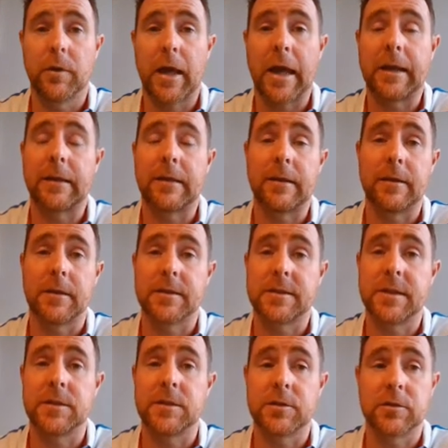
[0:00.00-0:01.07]
anything that's
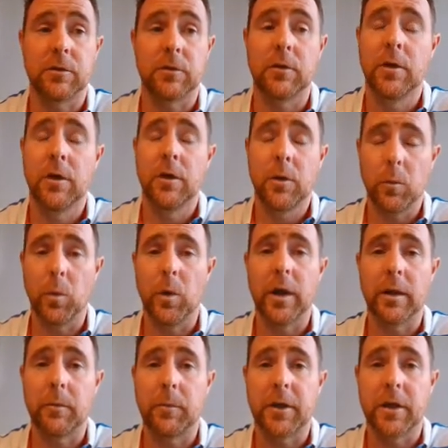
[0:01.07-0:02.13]
digital
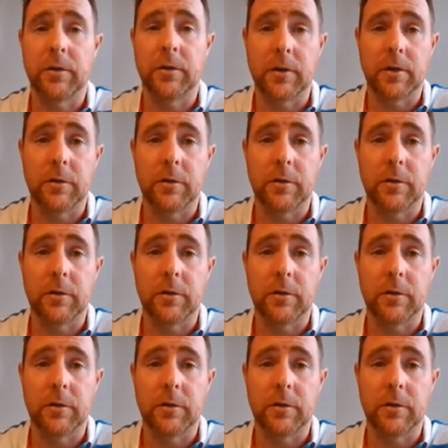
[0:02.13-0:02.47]
will be under